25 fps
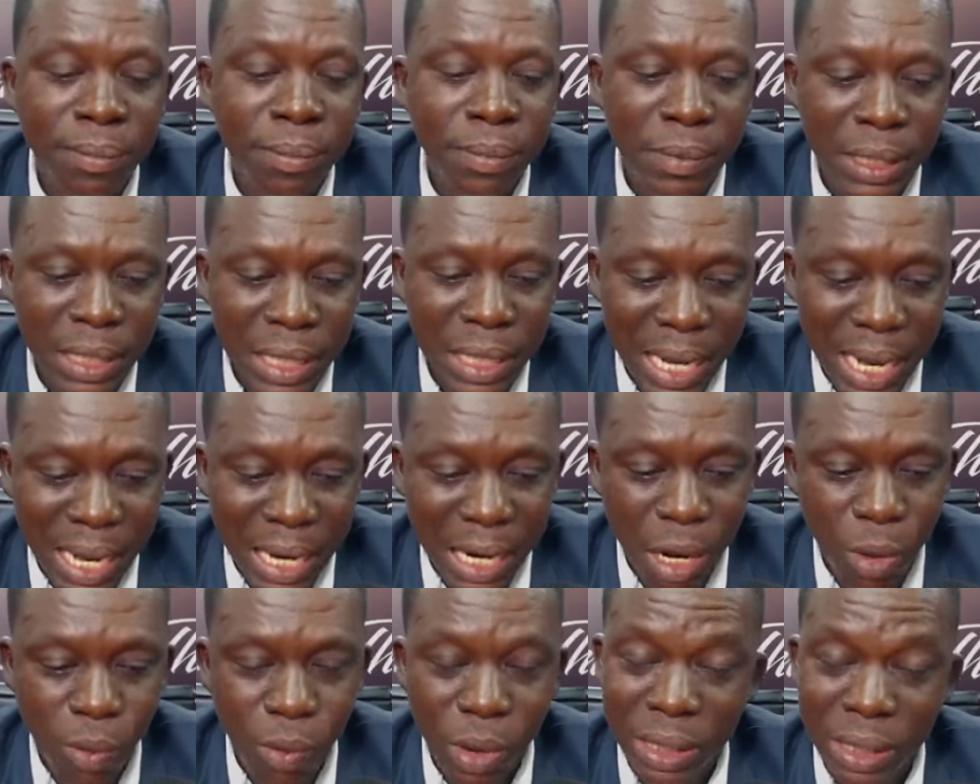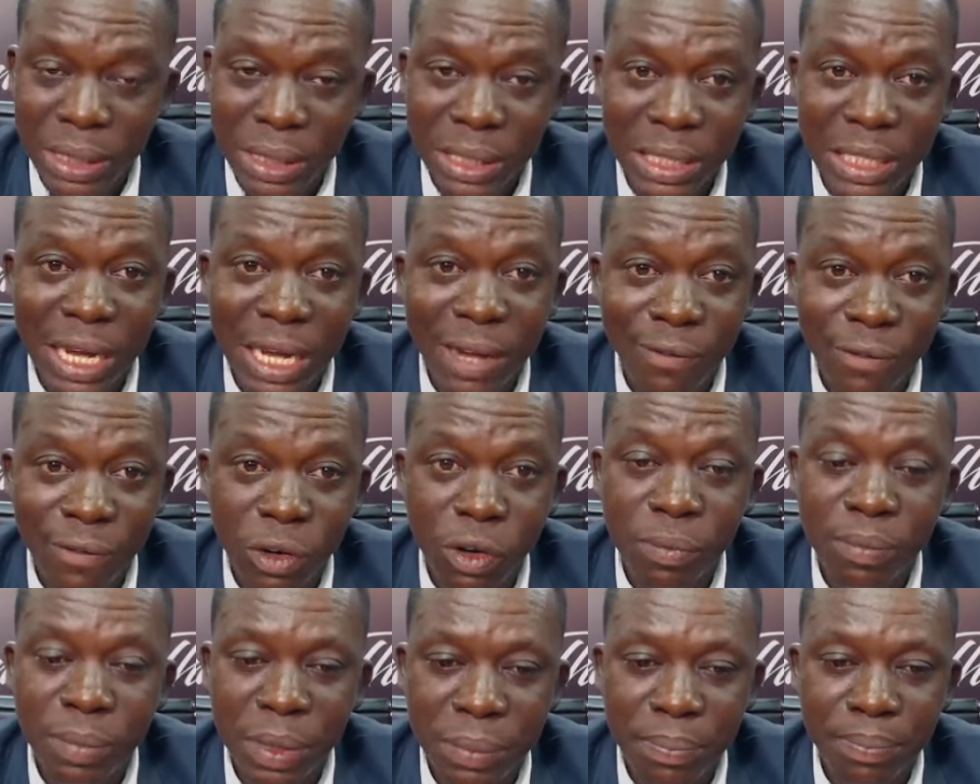Their allowances have
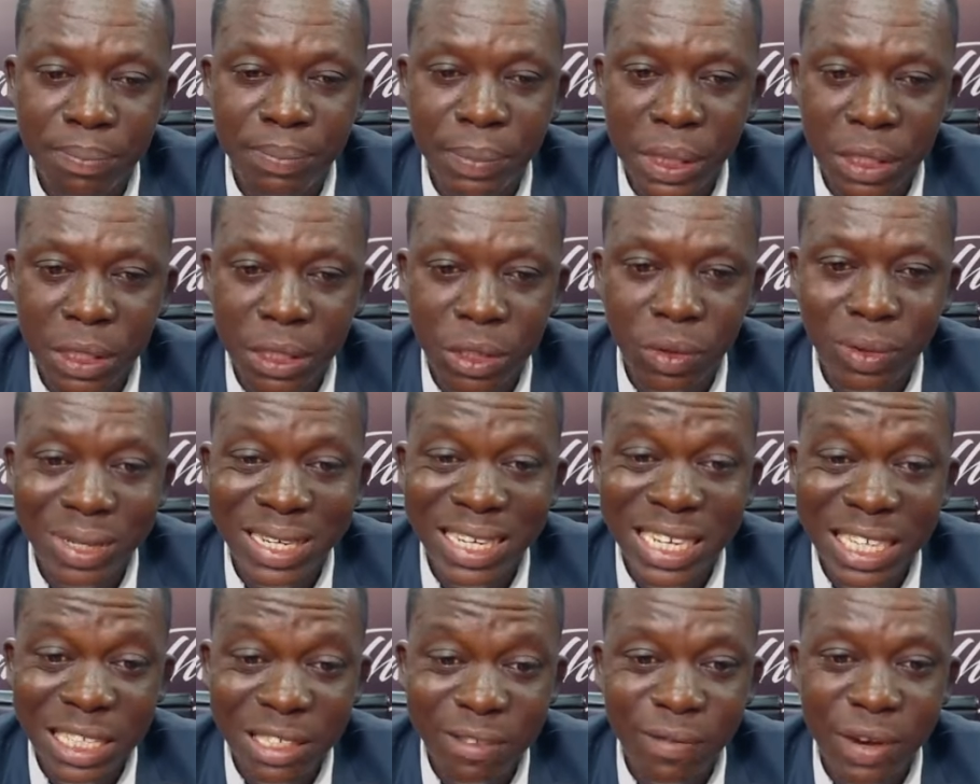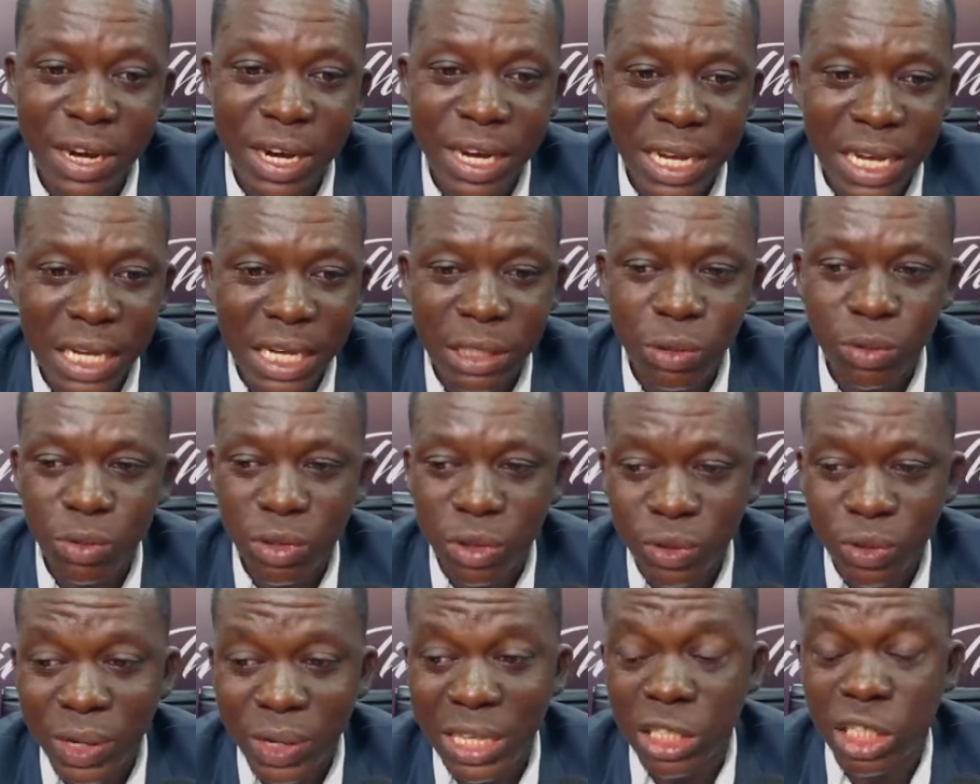not been paid. So this very case
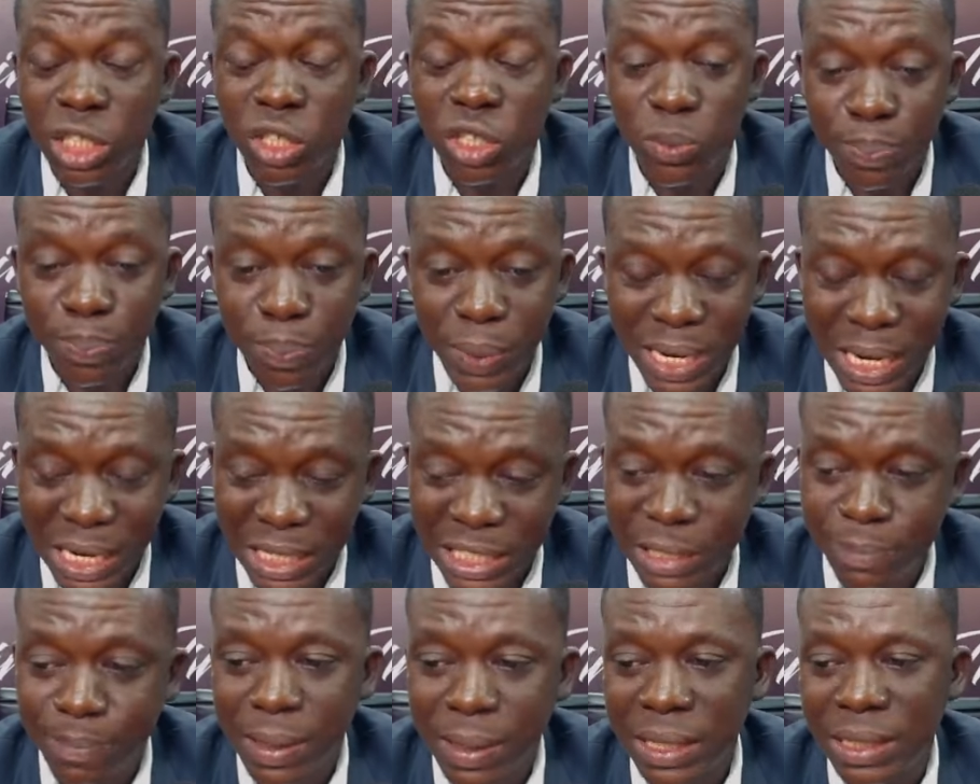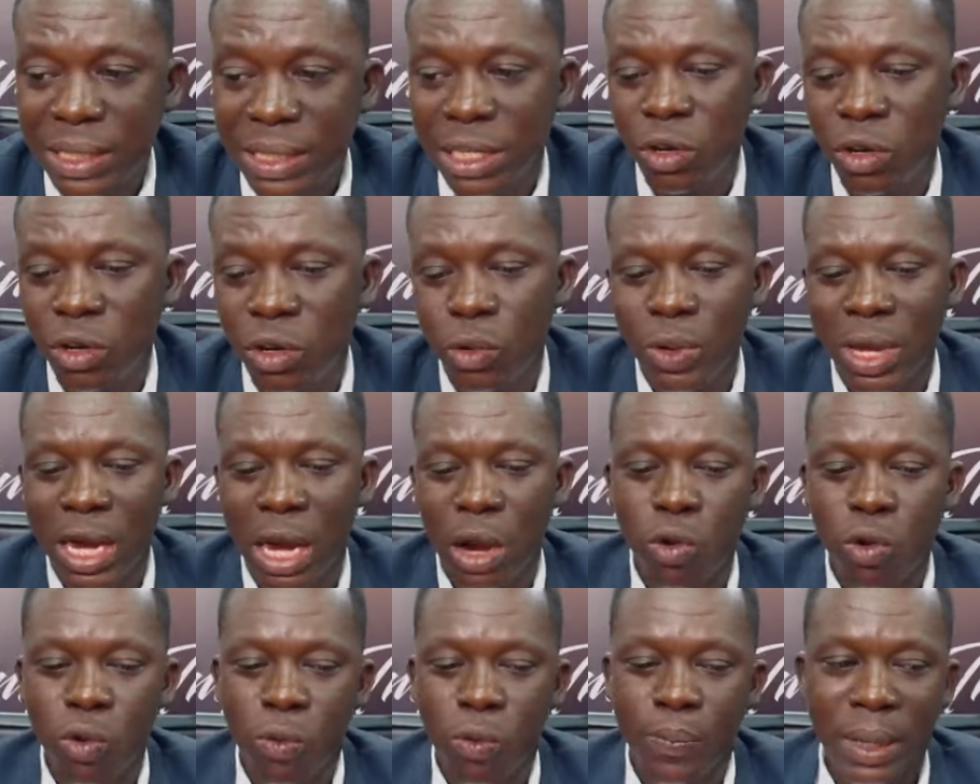which we ex- expected or we are
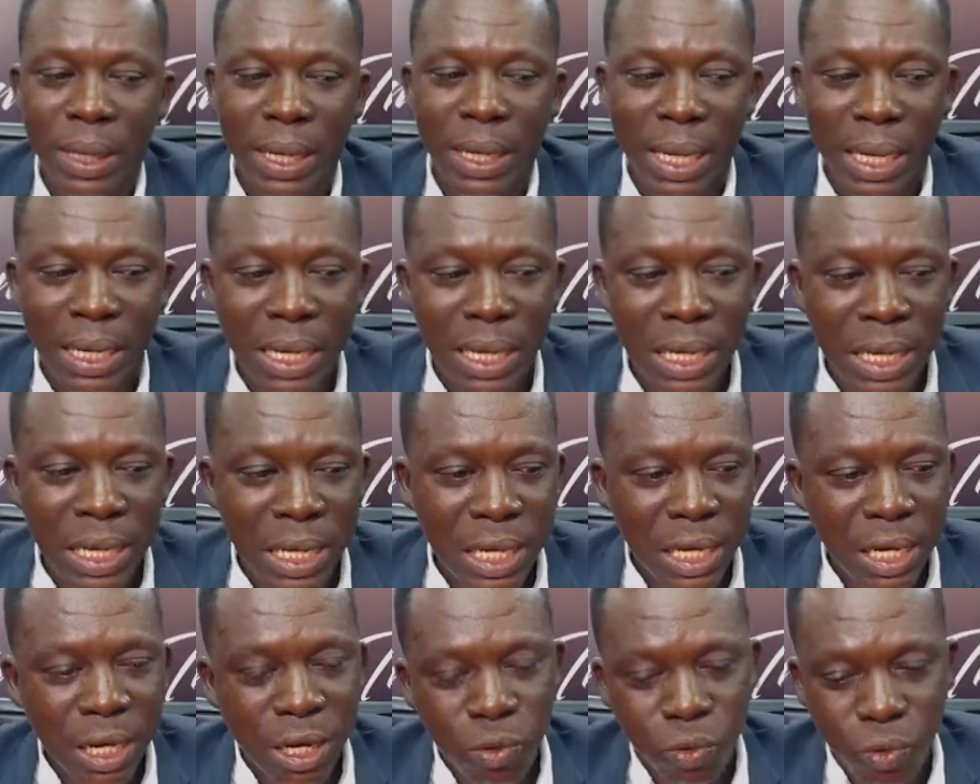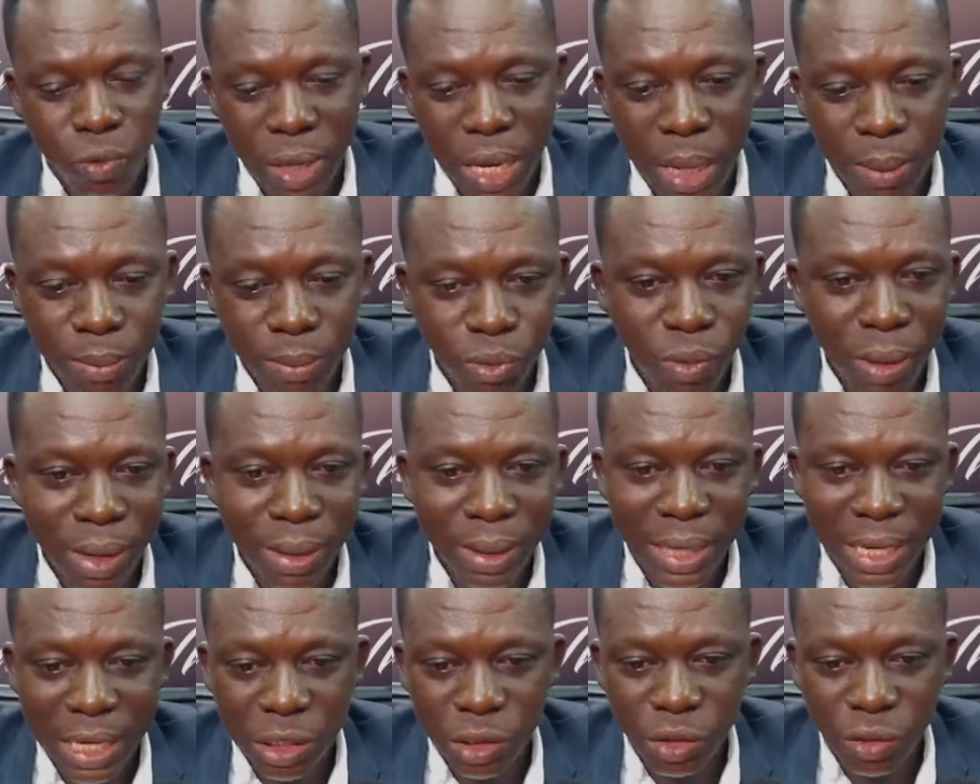hoping that it will come to an
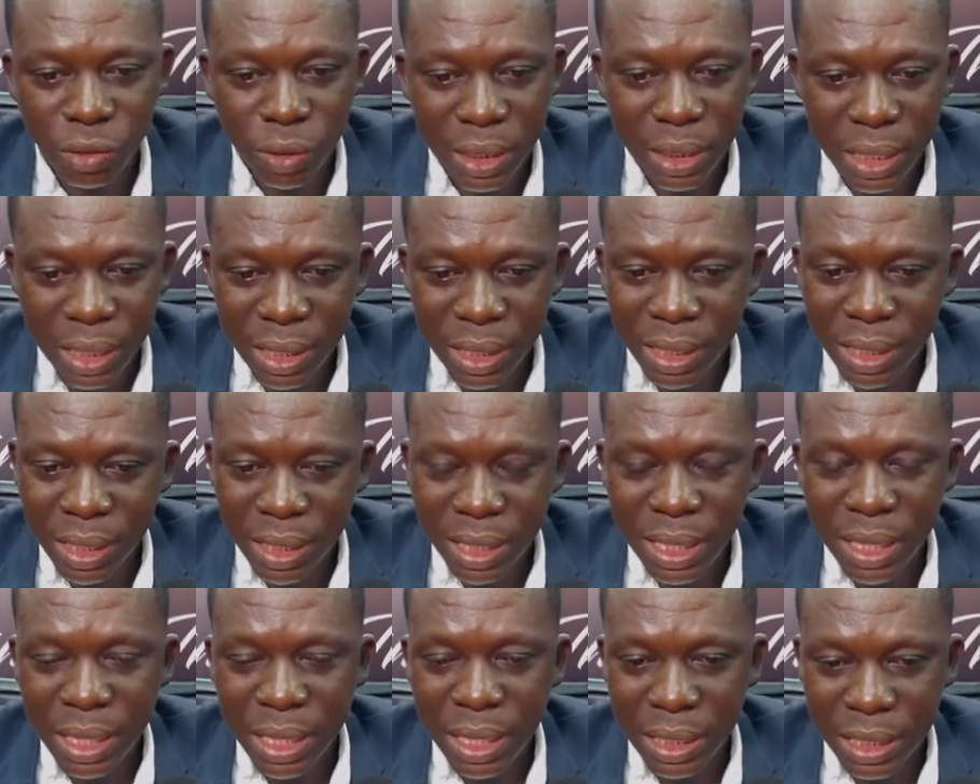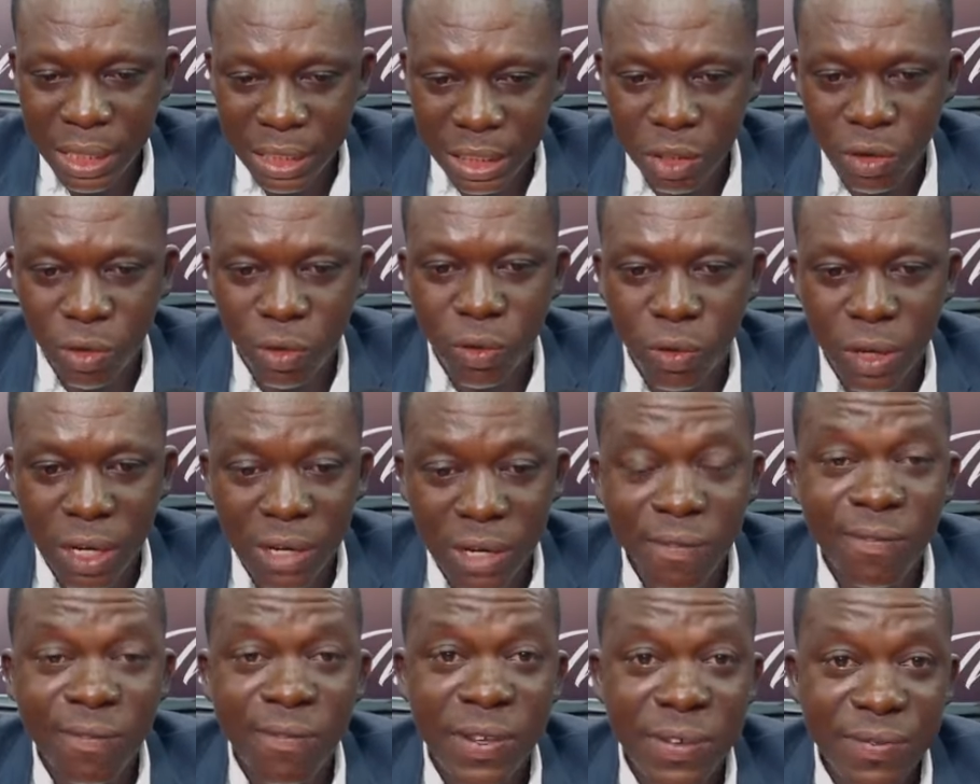end today, it is
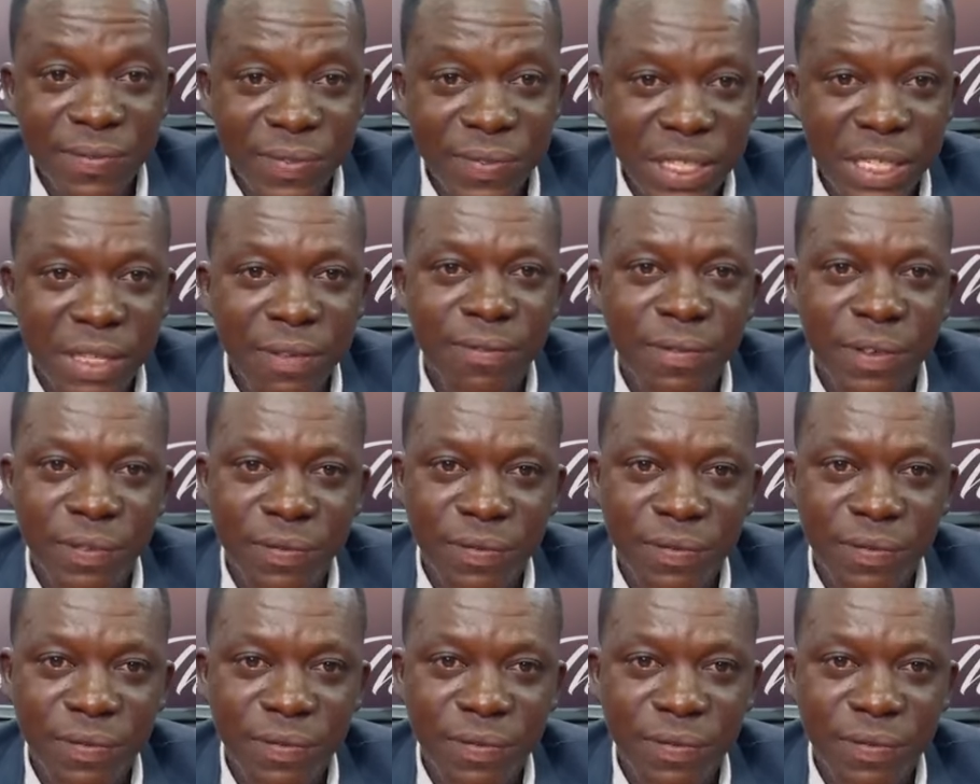looking 50-50.